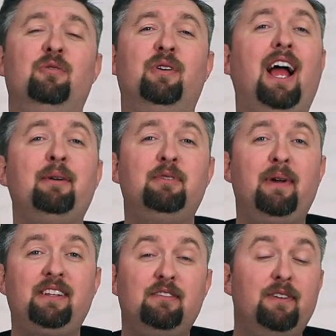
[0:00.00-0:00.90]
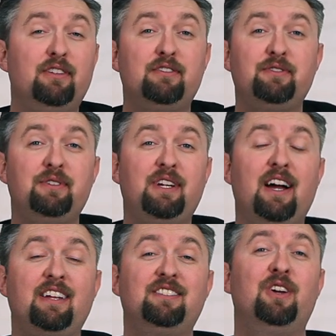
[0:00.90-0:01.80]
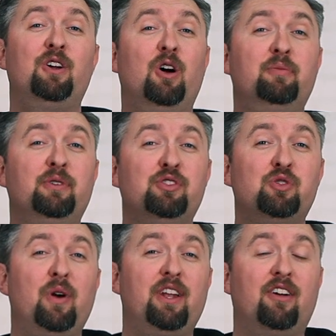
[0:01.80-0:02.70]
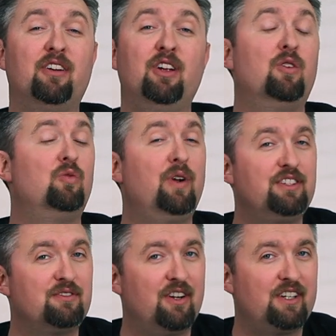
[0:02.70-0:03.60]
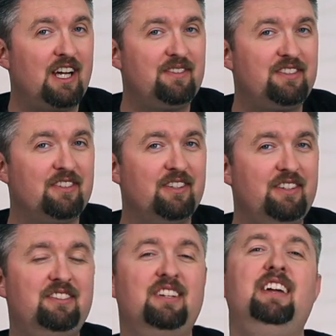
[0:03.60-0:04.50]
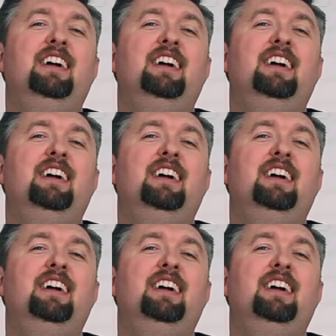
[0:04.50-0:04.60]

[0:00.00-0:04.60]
We're happy to make these videos for you guys. Hope you're enjoying our Razor Archive series,